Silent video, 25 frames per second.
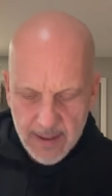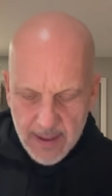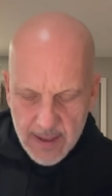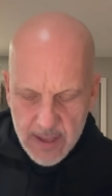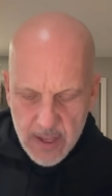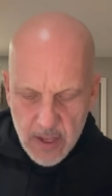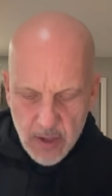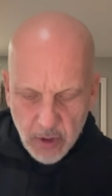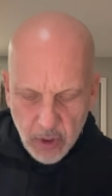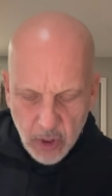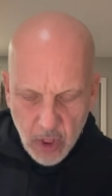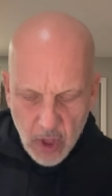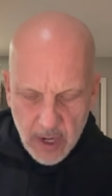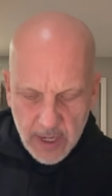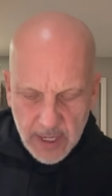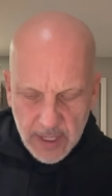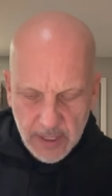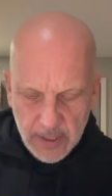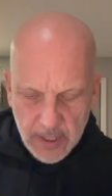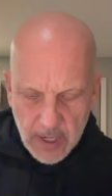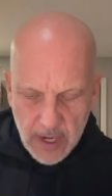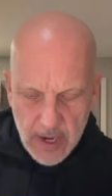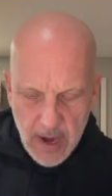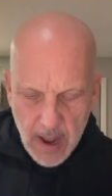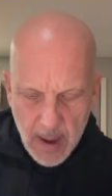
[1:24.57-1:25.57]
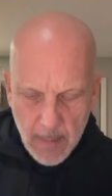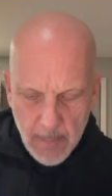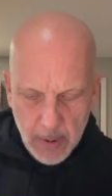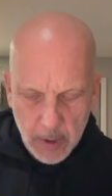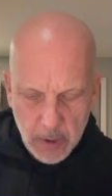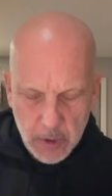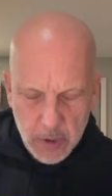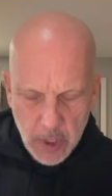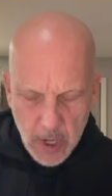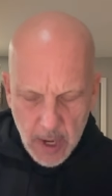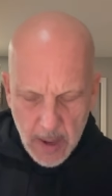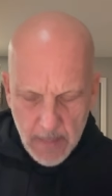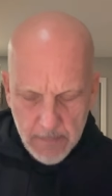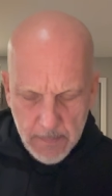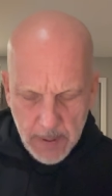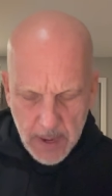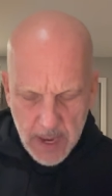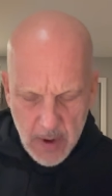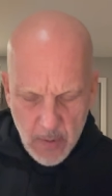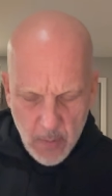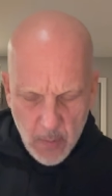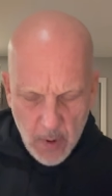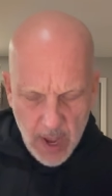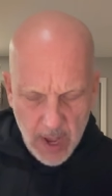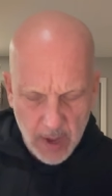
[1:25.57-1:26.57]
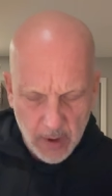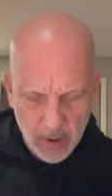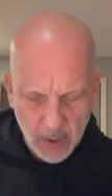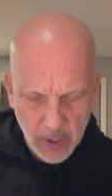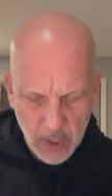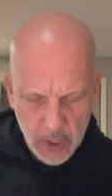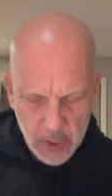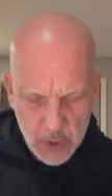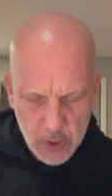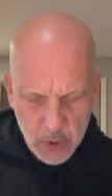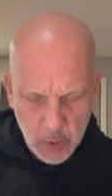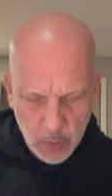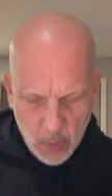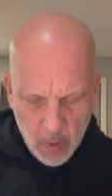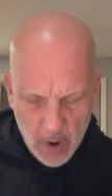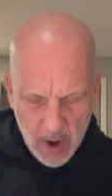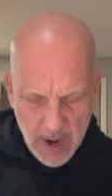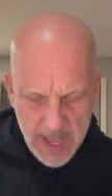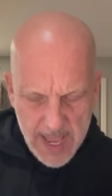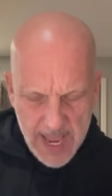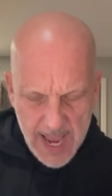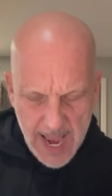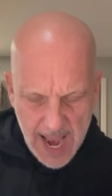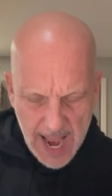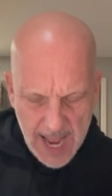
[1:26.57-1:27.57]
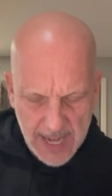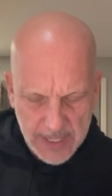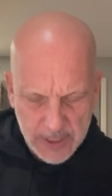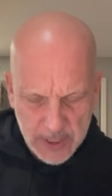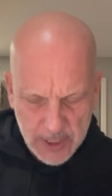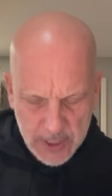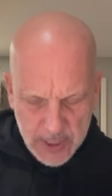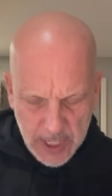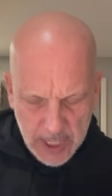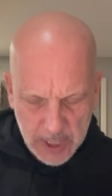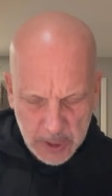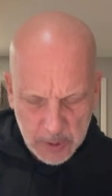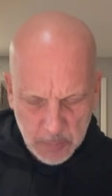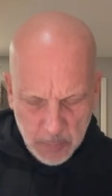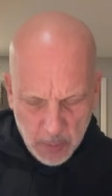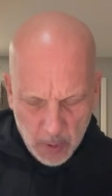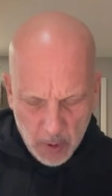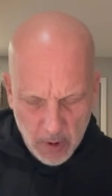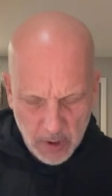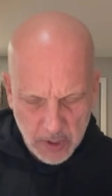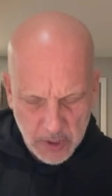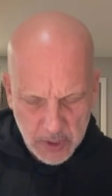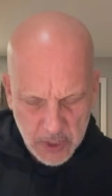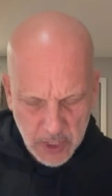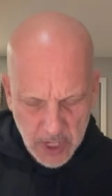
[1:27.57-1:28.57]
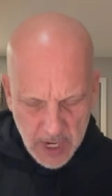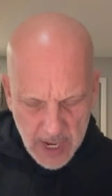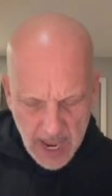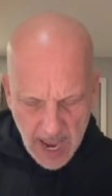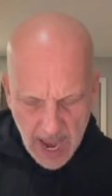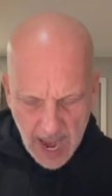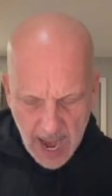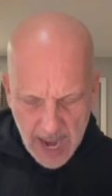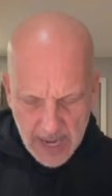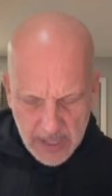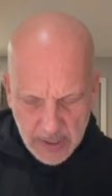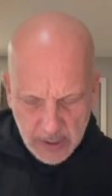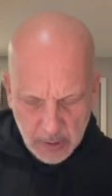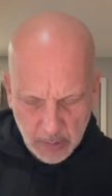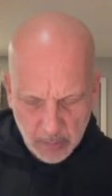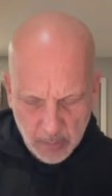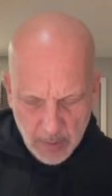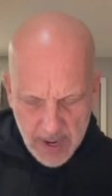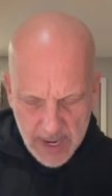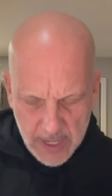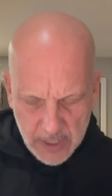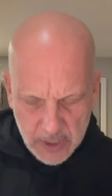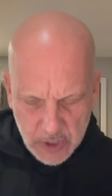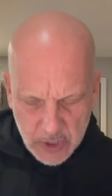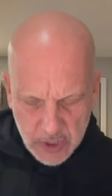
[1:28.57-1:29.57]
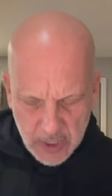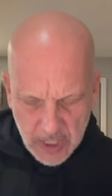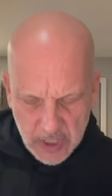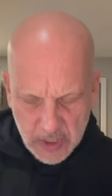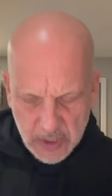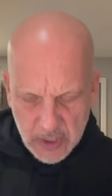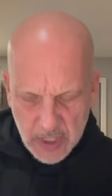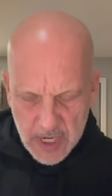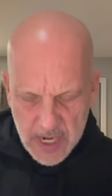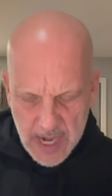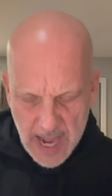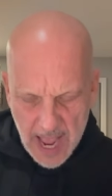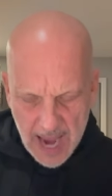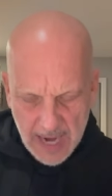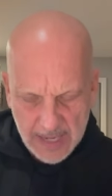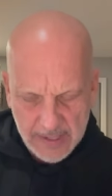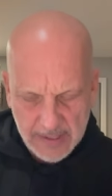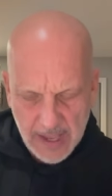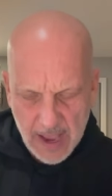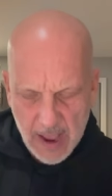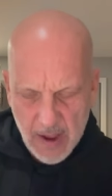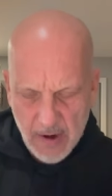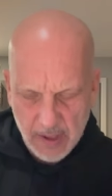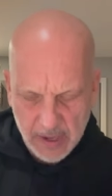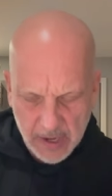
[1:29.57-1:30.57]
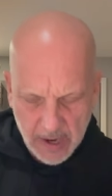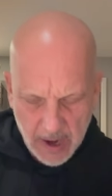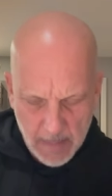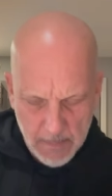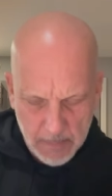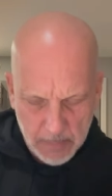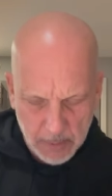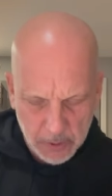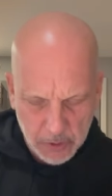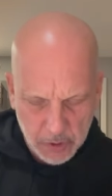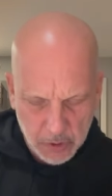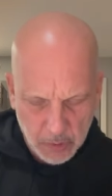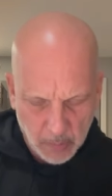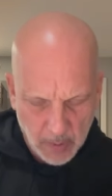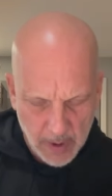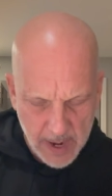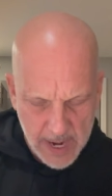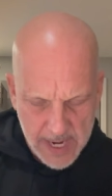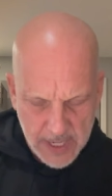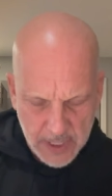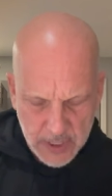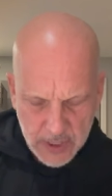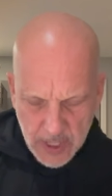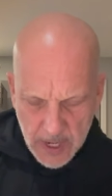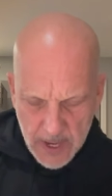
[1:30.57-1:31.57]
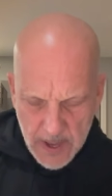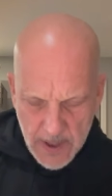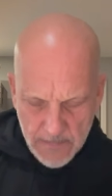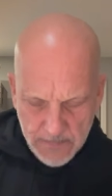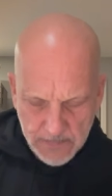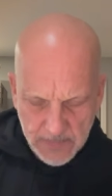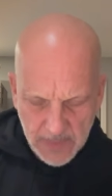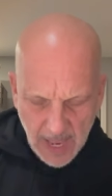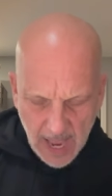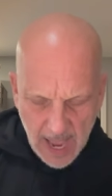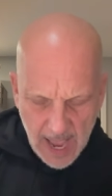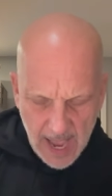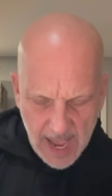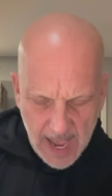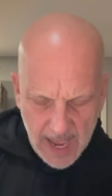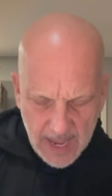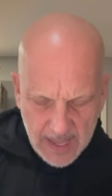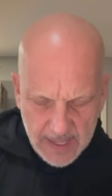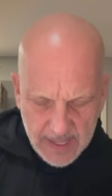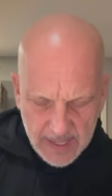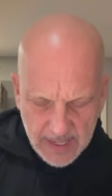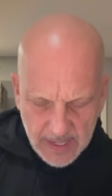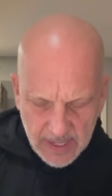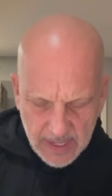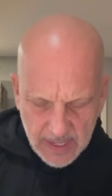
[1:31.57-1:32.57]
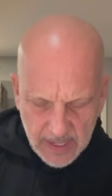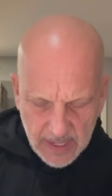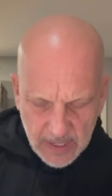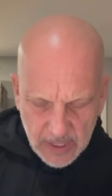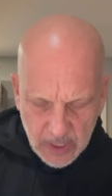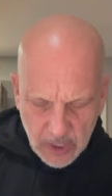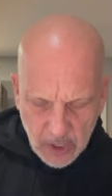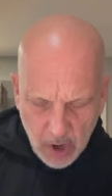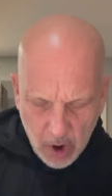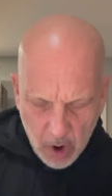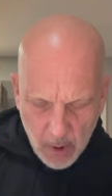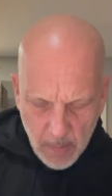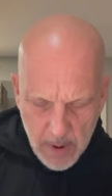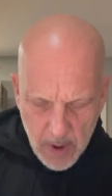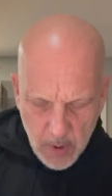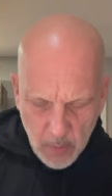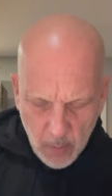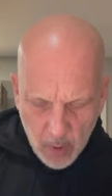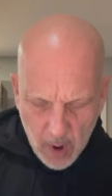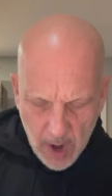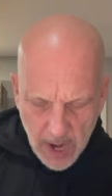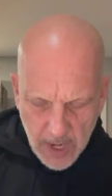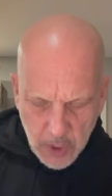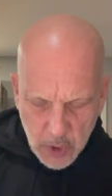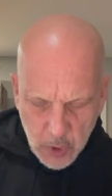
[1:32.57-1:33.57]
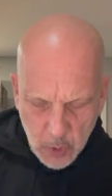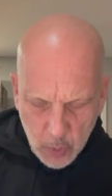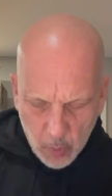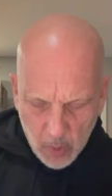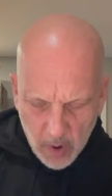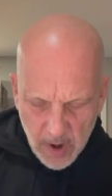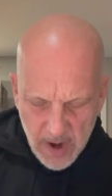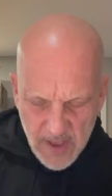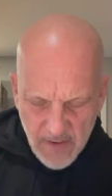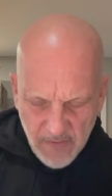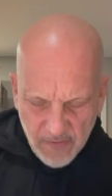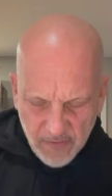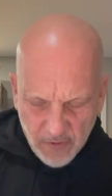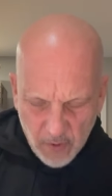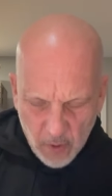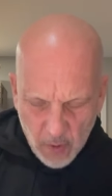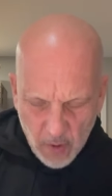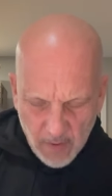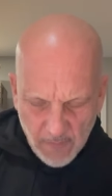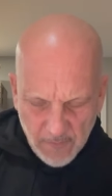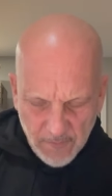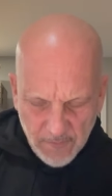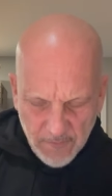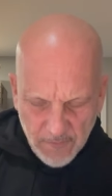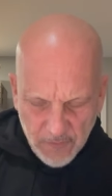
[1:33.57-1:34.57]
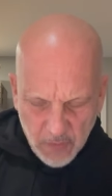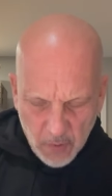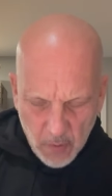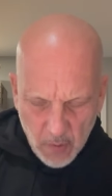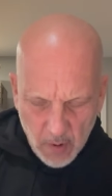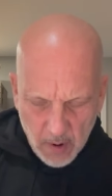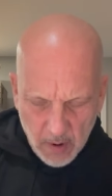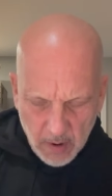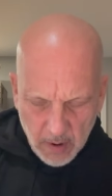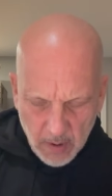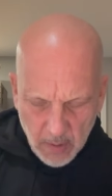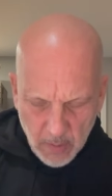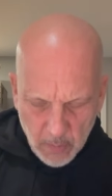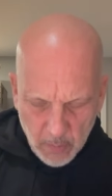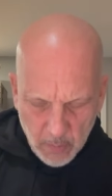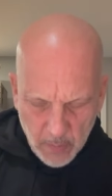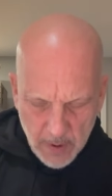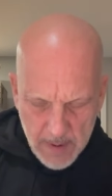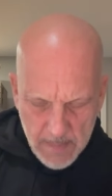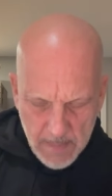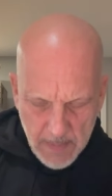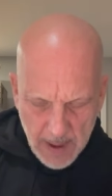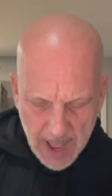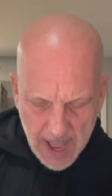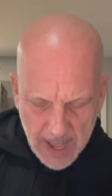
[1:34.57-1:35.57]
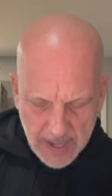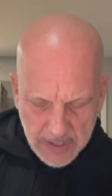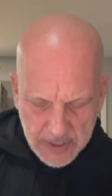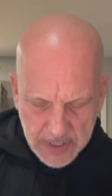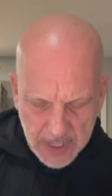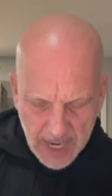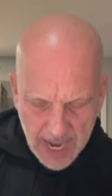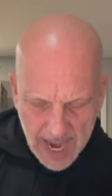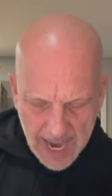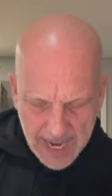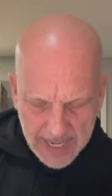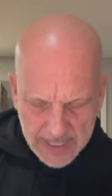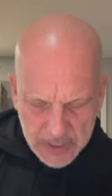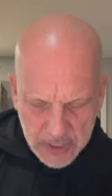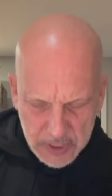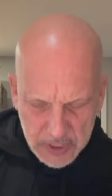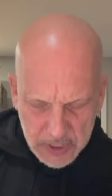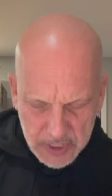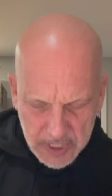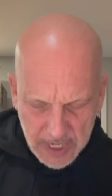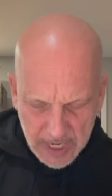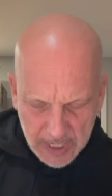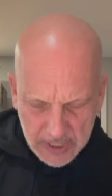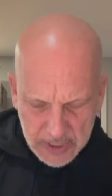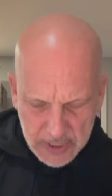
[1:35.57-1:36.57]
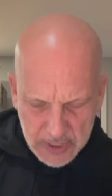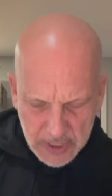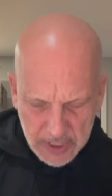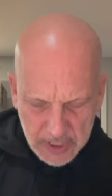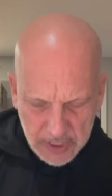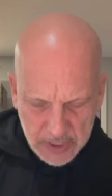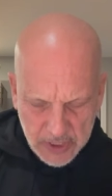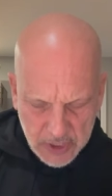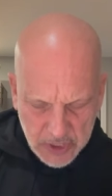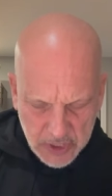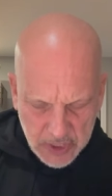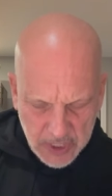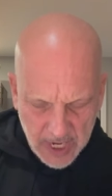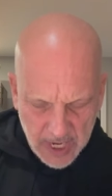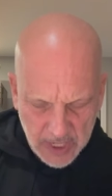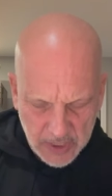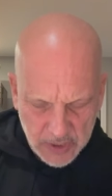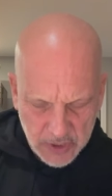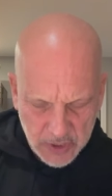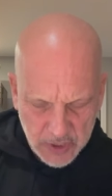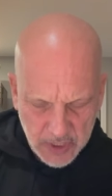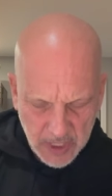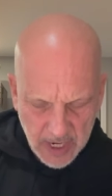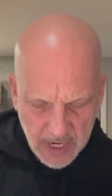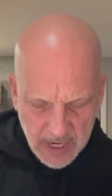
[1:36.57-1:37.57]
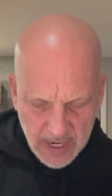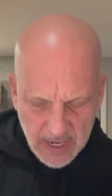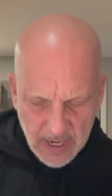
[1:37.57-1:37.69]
you look at the numbers. P. Will, 20 and six boards and three assists and knocked down a couple threes. Uh, Coby White, 24, four rebounds and six assists.